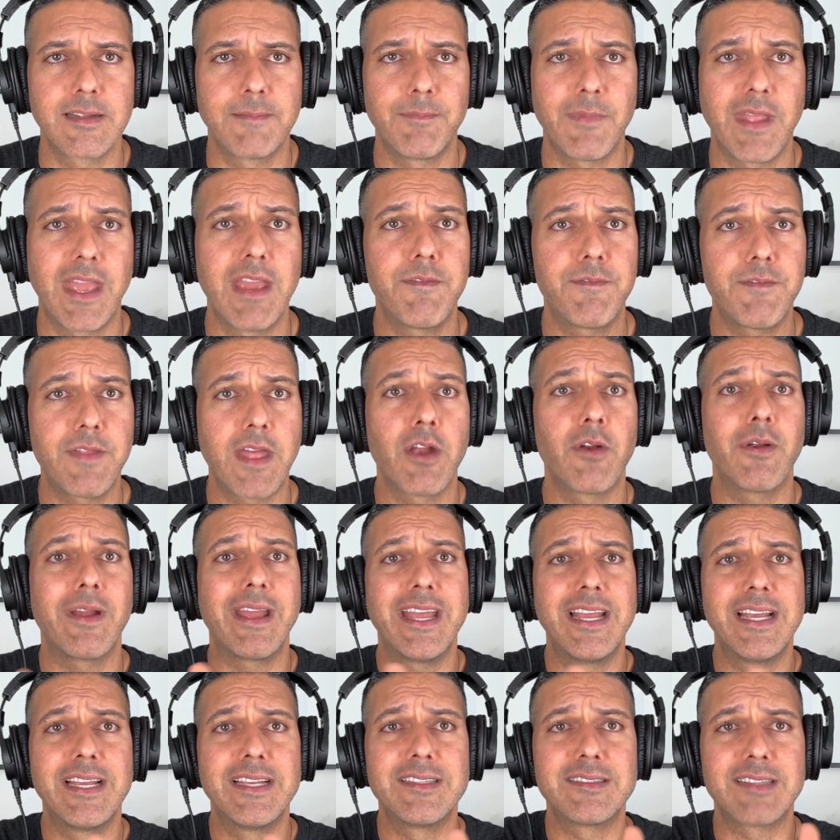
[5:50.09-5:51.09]
if there
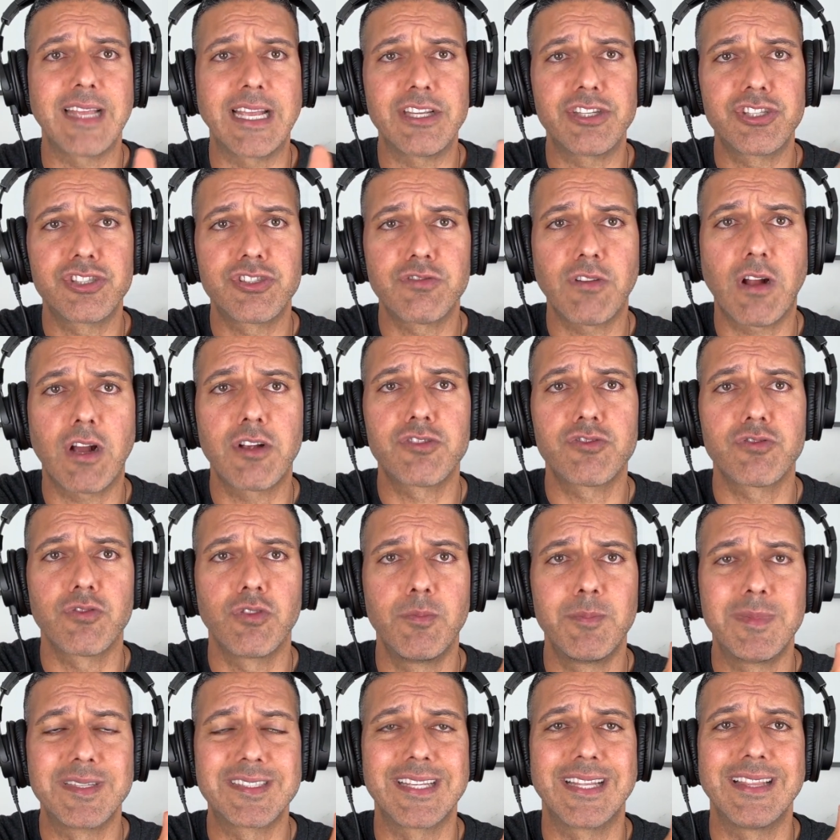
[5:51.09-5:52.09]
is a structural
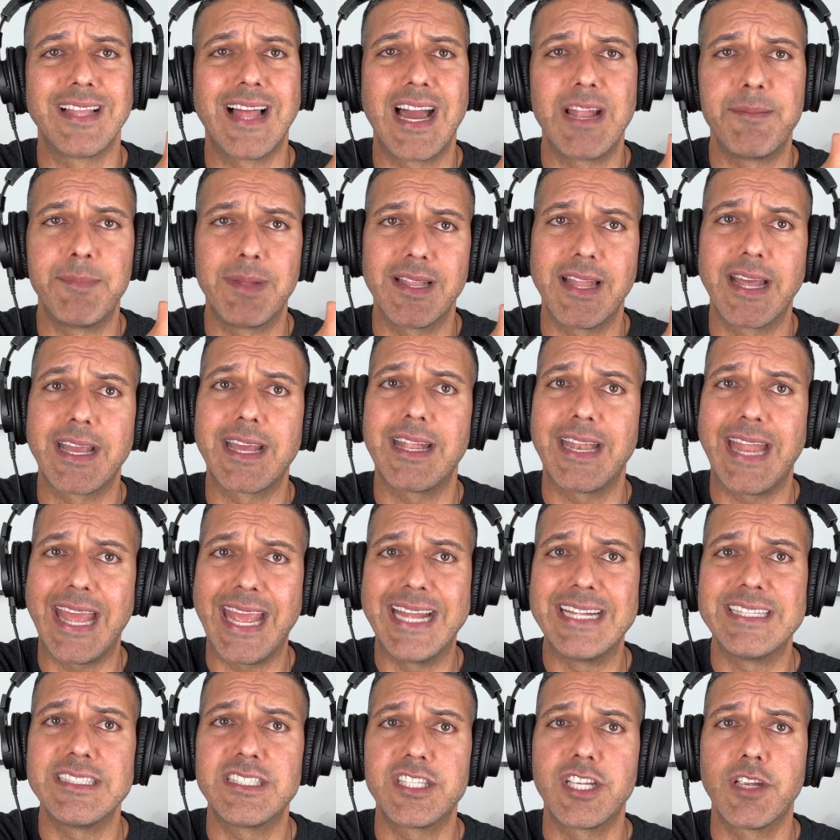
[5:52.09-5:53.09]
misalignment like an
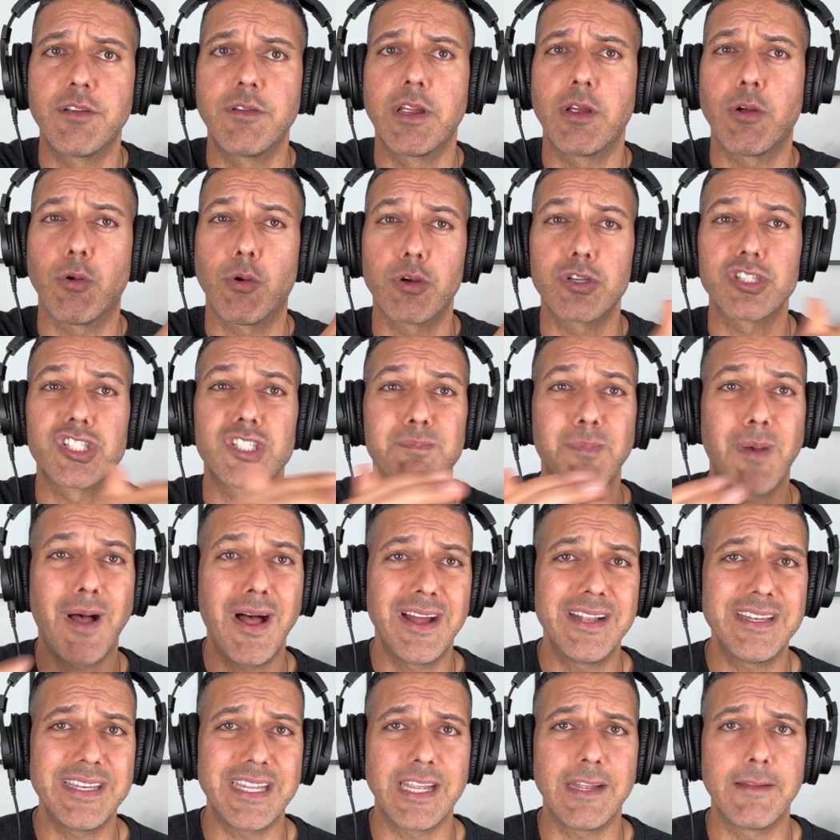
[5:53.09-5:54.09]
anterior or a
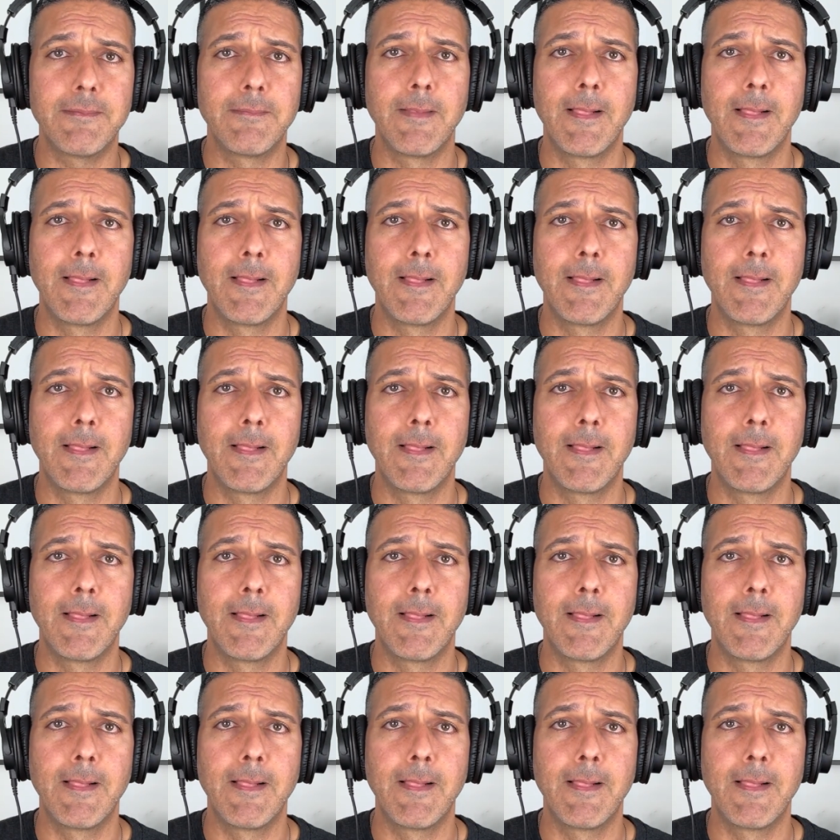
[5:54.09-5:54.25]
spondy.